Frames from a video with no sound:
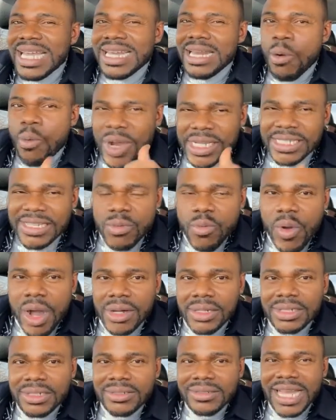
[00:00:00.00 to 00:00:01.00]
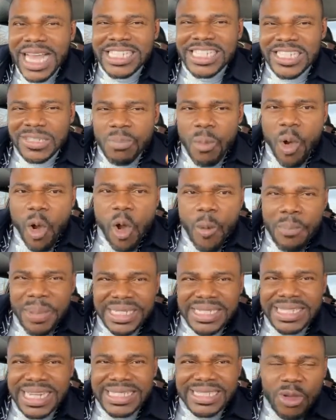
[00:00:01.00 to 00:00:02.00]
In the Western world, a small
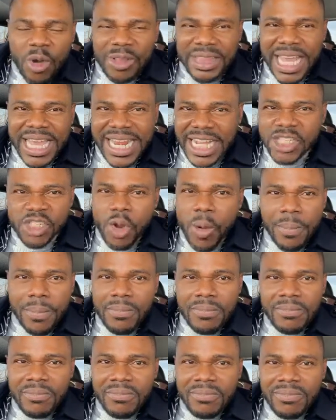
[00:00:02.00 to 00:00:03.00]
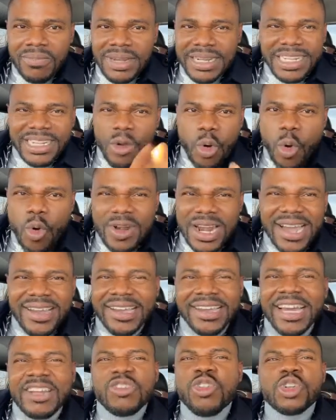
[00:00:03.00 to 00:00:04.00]
business, container shop, the
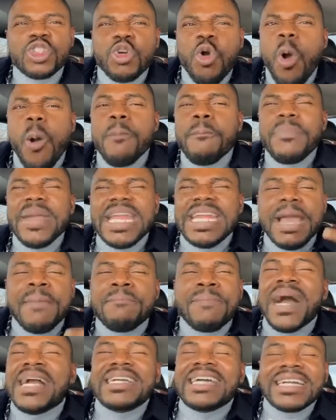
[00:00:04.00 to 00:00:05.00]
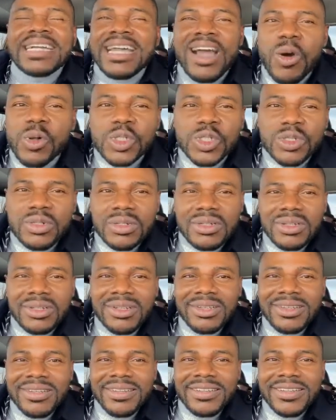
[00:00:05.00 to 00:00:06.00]
owner cannot open a bank account
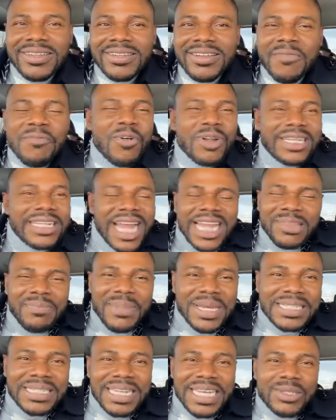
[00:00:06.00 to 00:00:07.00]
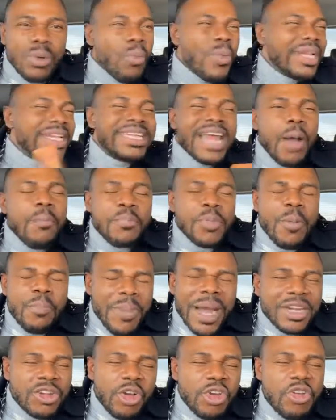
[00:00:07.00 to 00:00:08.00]
for that business without
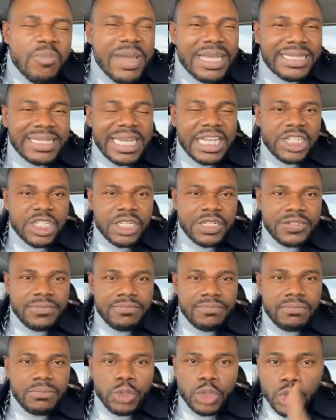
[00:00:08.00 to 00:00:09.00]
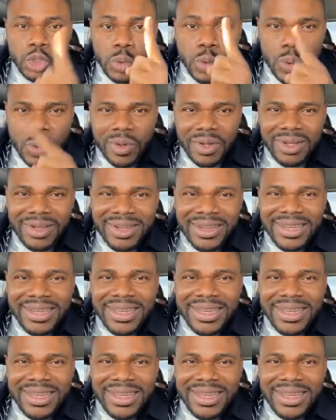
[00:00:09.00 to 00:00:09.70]
proper documentation. Two,